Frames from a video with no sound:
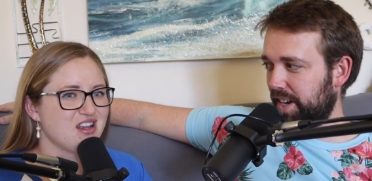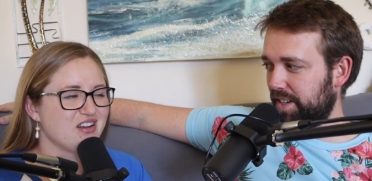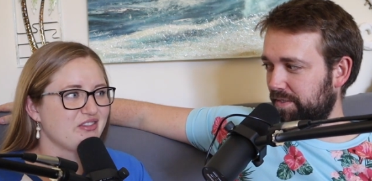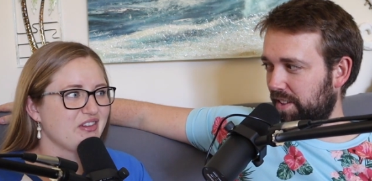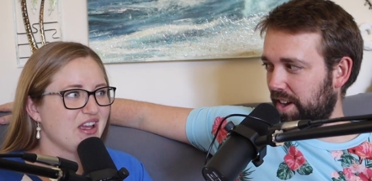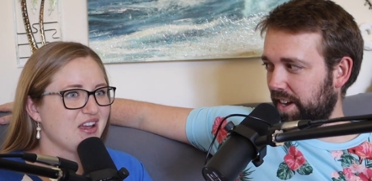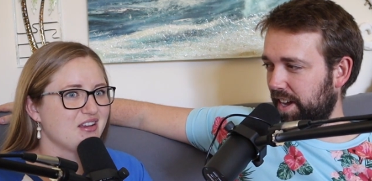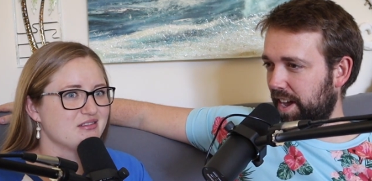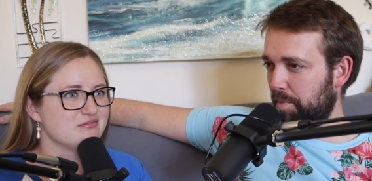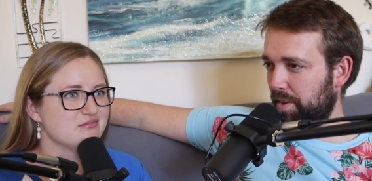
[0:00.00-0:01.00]
Speaker 1: you guys
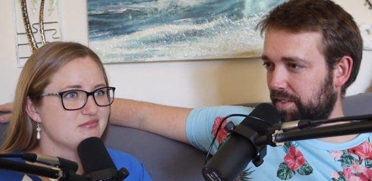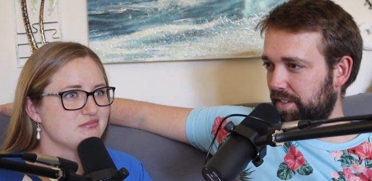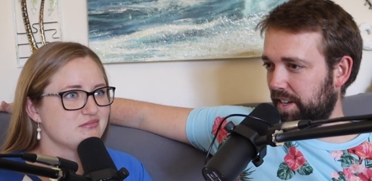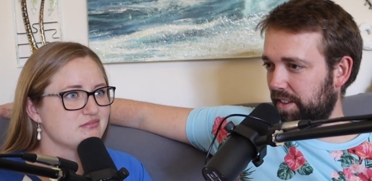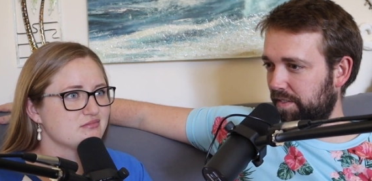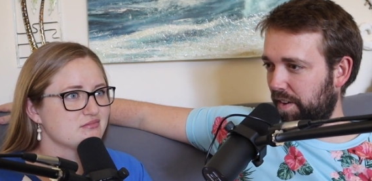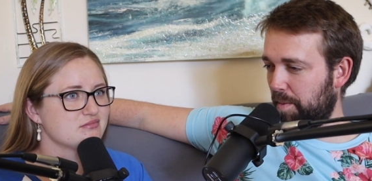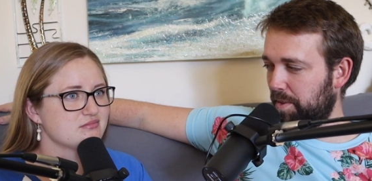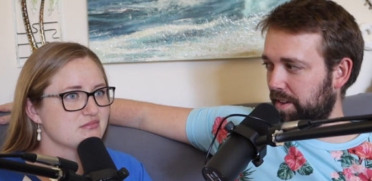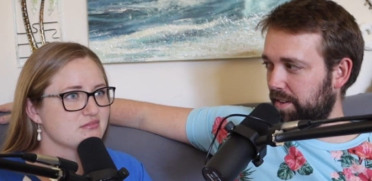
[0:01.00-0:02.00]
vlogging. I miss seeing the
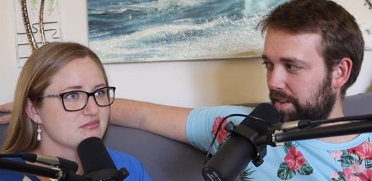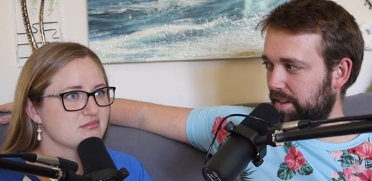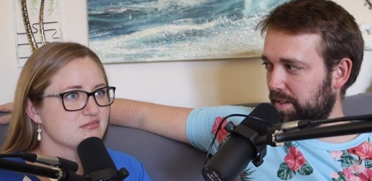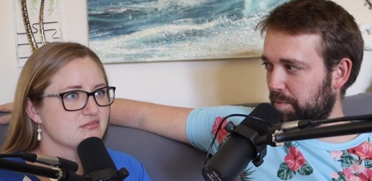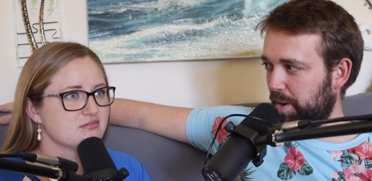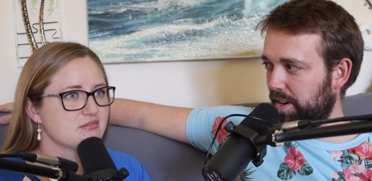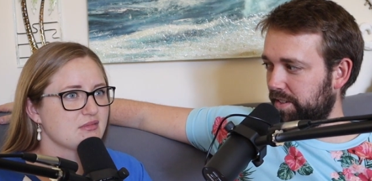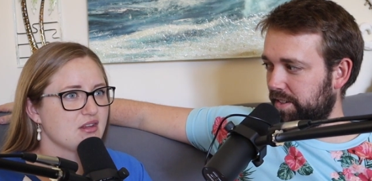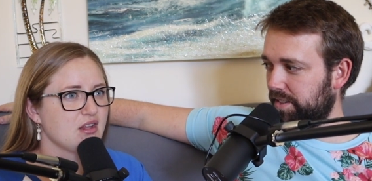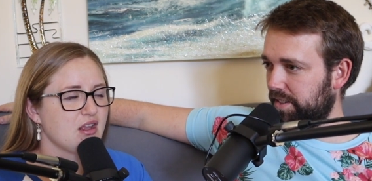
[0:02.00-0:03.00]
family
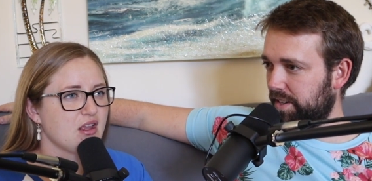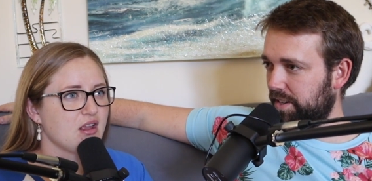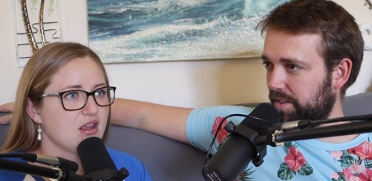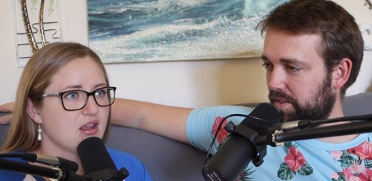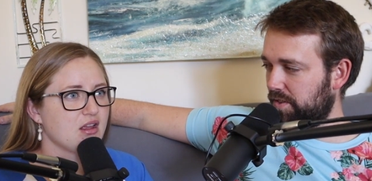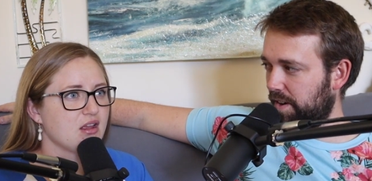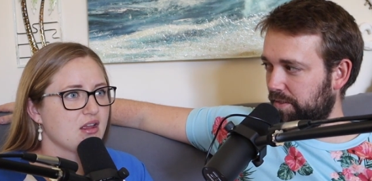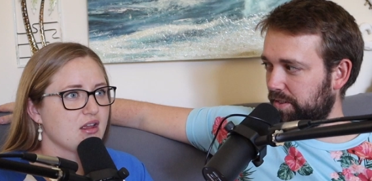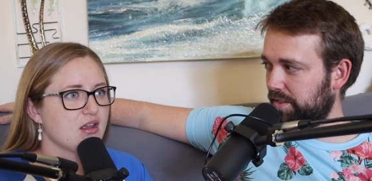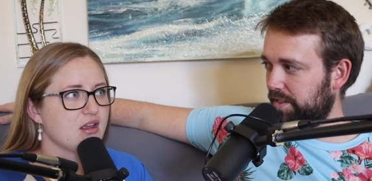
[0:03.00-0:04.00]
experiences and the
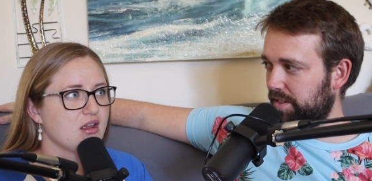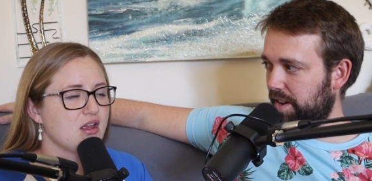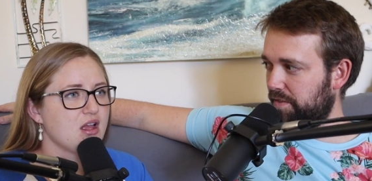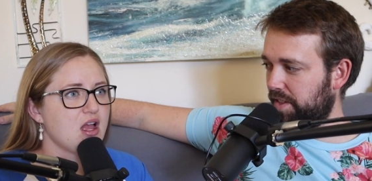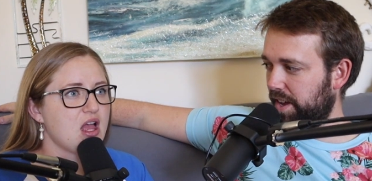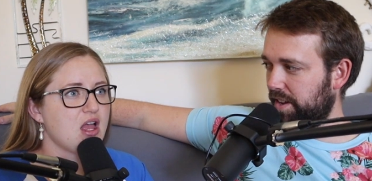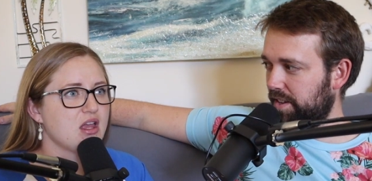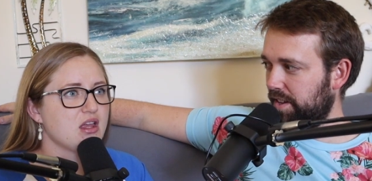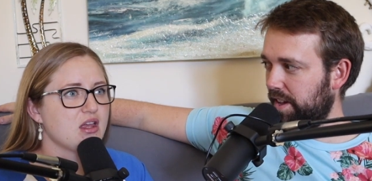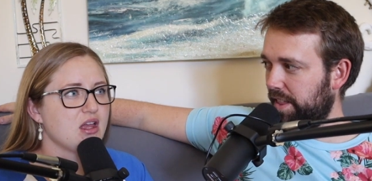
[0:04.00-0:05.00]
travels and stuff
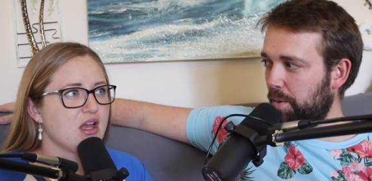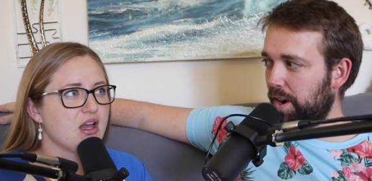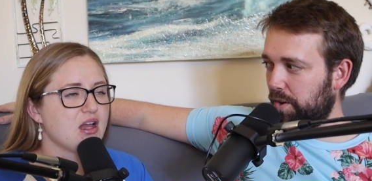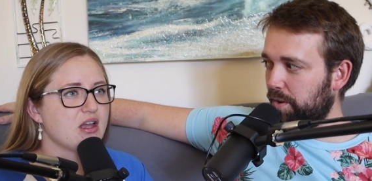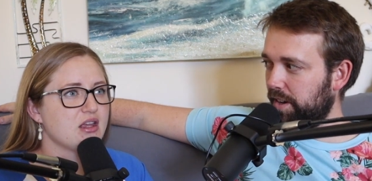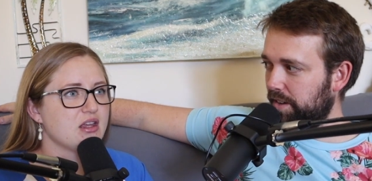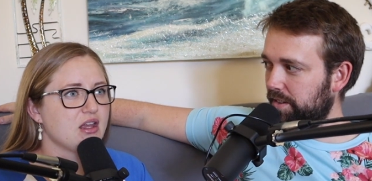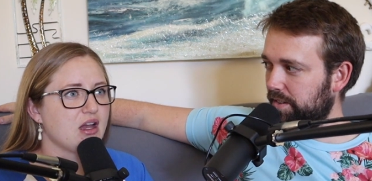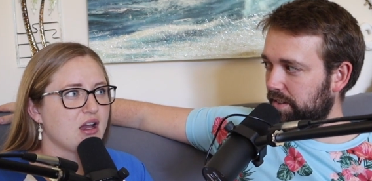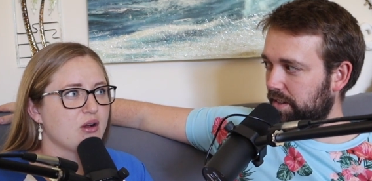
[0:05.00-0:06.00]
like they wanted
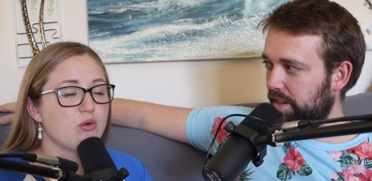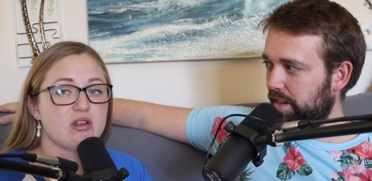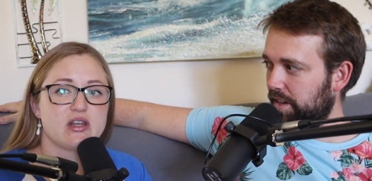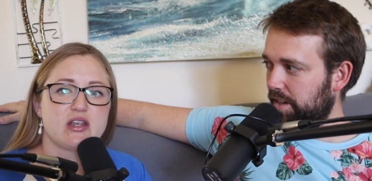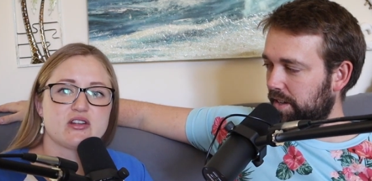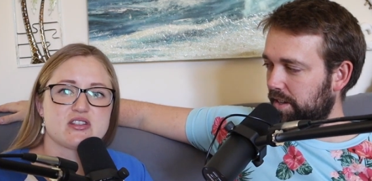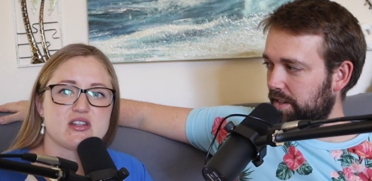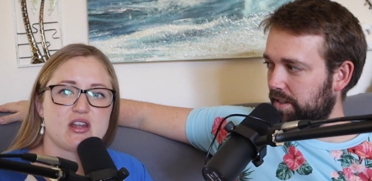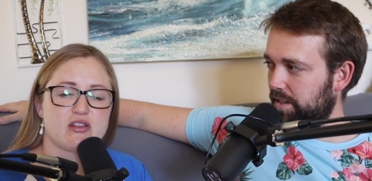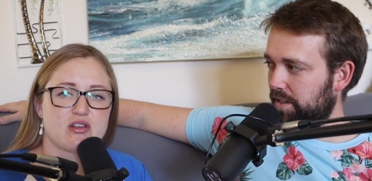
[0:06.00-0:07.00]
real.
Speaker 2: Yeah. Well, and
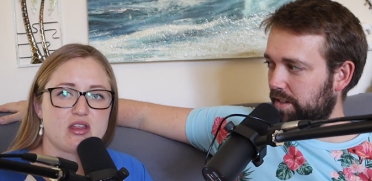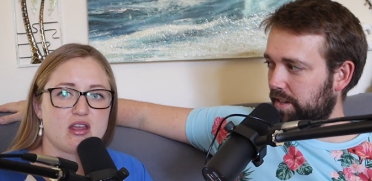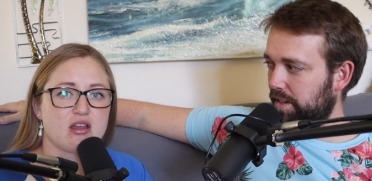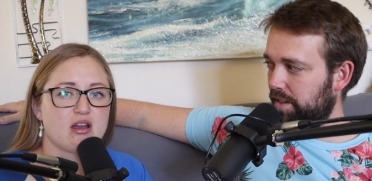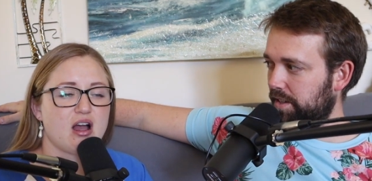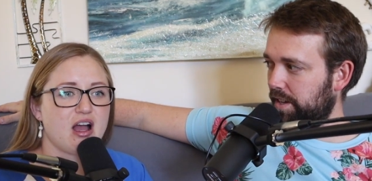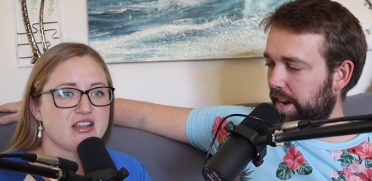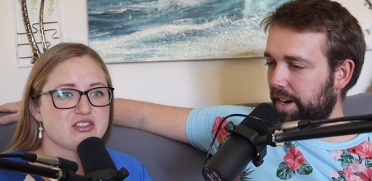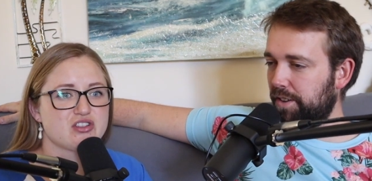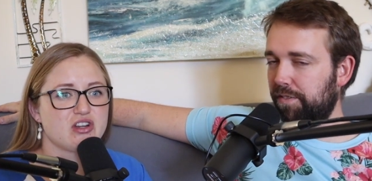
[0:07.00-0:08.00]
here's another thing.
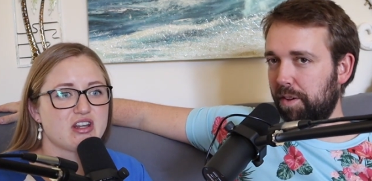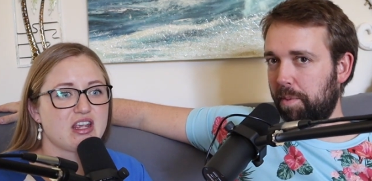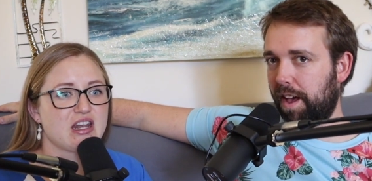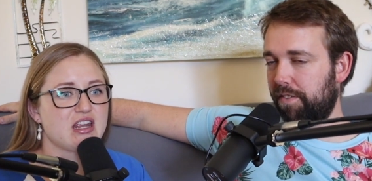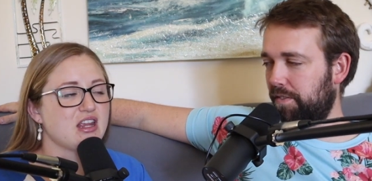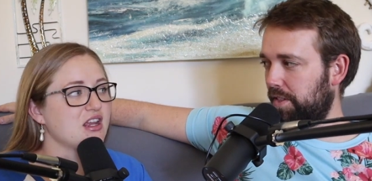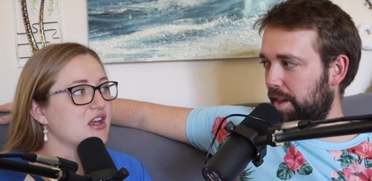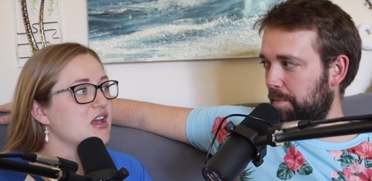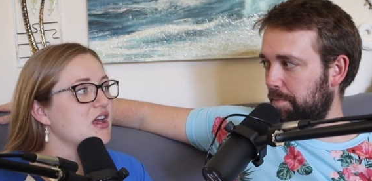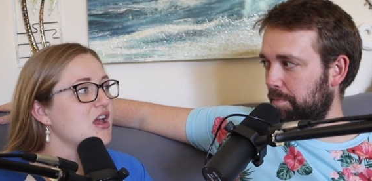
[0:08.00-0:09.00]
I and I do feel bad for
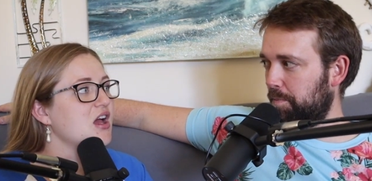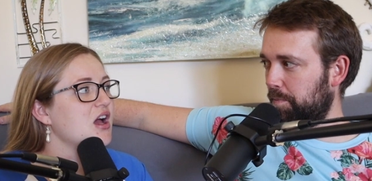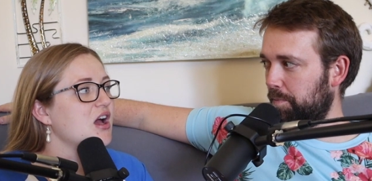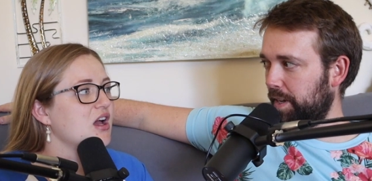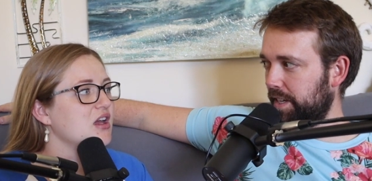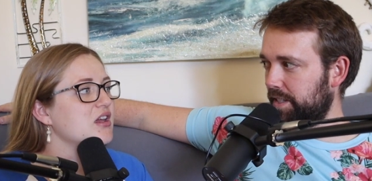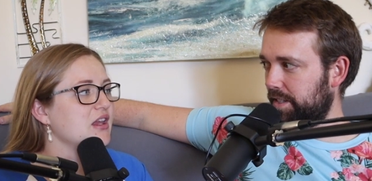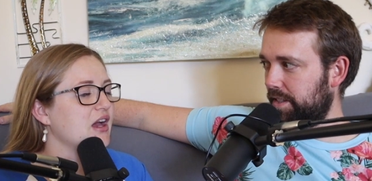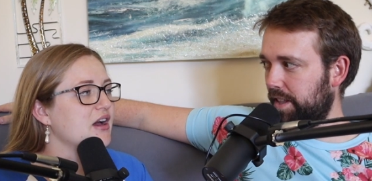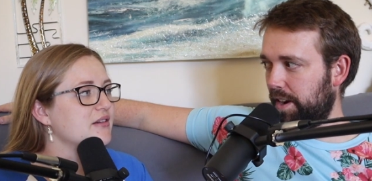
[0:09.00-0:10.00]
them
Speaker 1: because
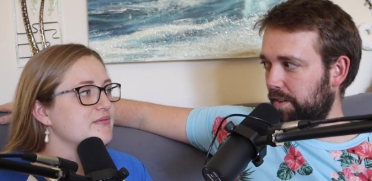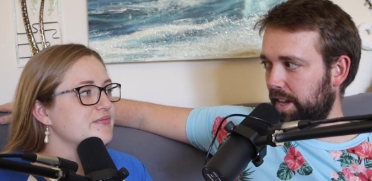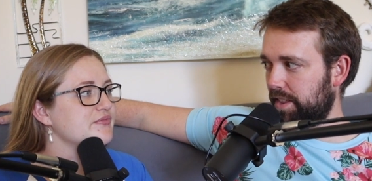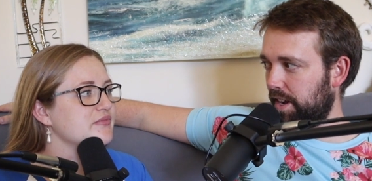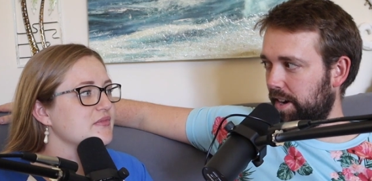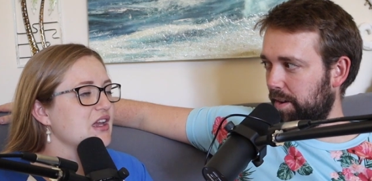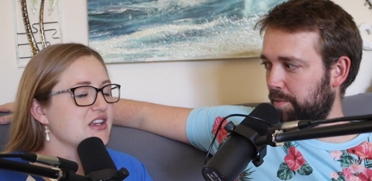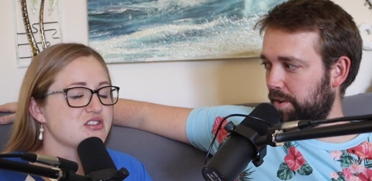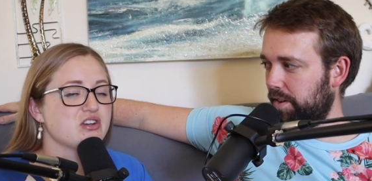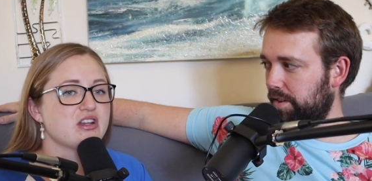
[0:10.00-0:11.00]
yeah, they don't get that
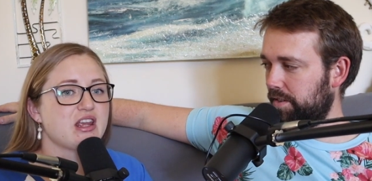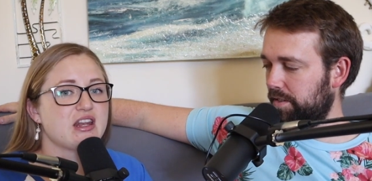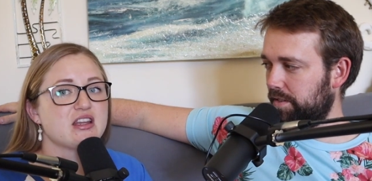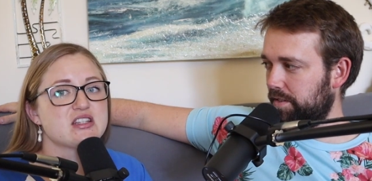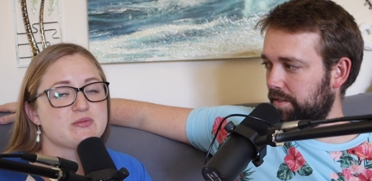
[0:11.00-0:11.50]
anymore. I started
Speaker 2: getting a